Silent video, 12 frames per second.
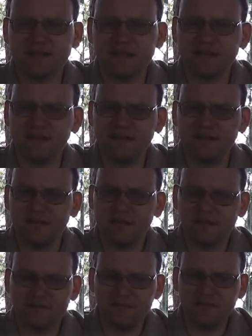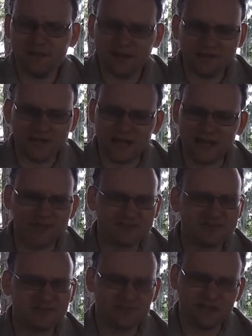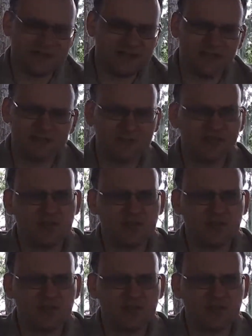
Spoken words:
that the government has no